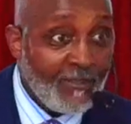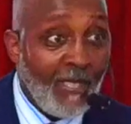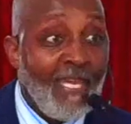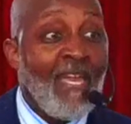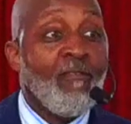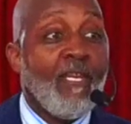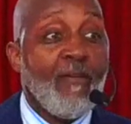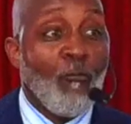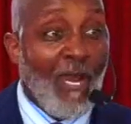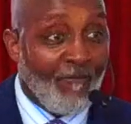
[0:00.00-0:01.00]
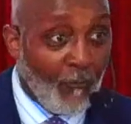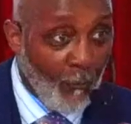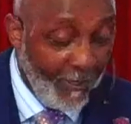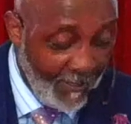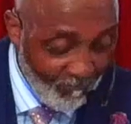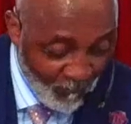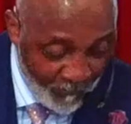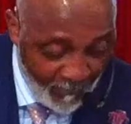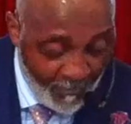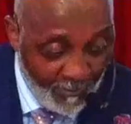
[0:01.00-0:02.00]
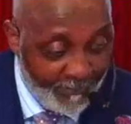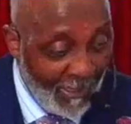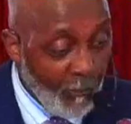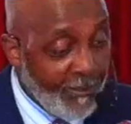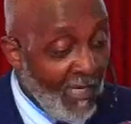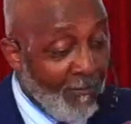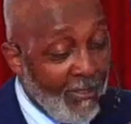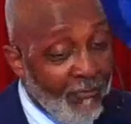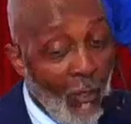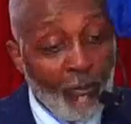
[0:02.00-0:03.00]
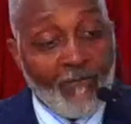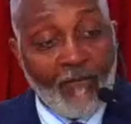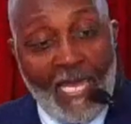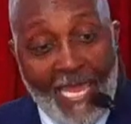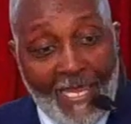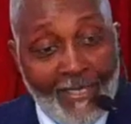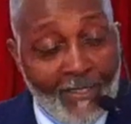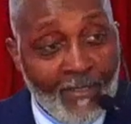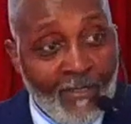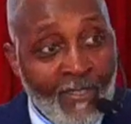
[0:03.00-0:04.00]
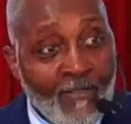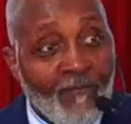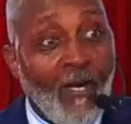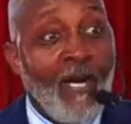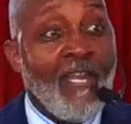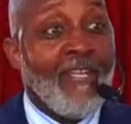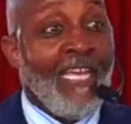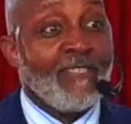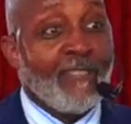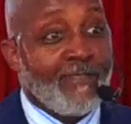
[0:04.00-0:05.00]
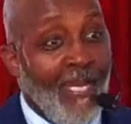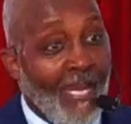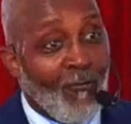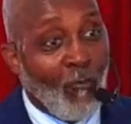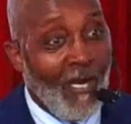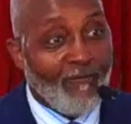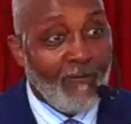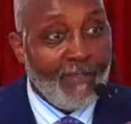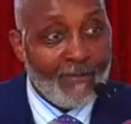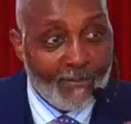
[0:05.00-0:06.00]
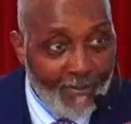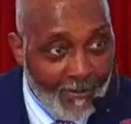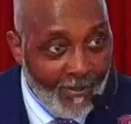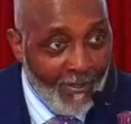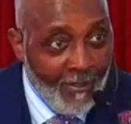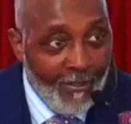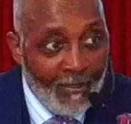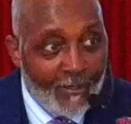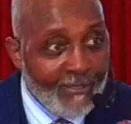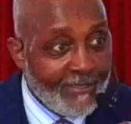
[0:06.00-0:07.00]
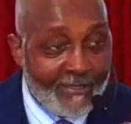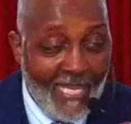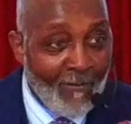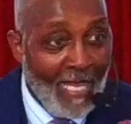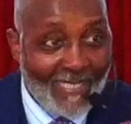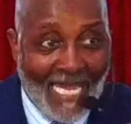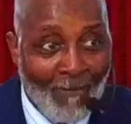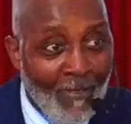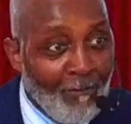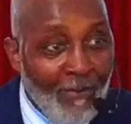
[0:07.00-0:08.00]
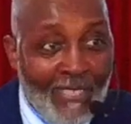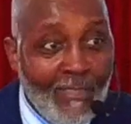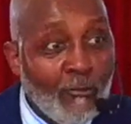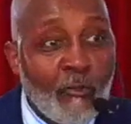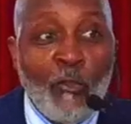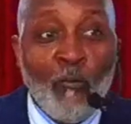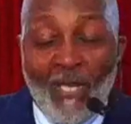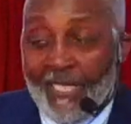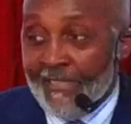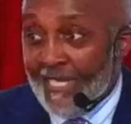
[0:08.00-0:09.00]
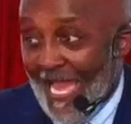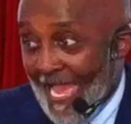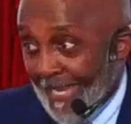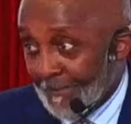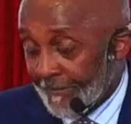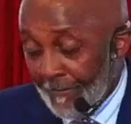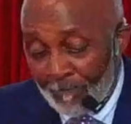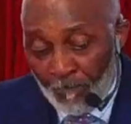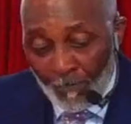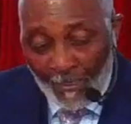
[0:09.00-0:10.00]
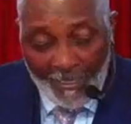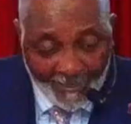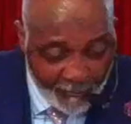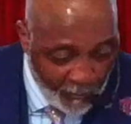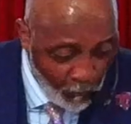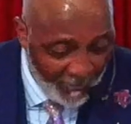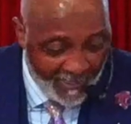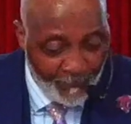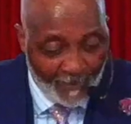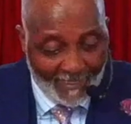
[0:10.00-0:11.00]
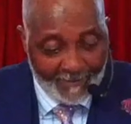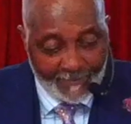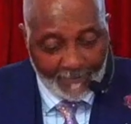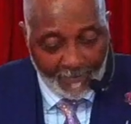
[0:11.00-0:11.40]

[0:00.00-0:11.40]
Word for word: a heavenly referee that would come and throw the flag for unnecessary roughness. Because it seems like I've been beat too many times and in too many places.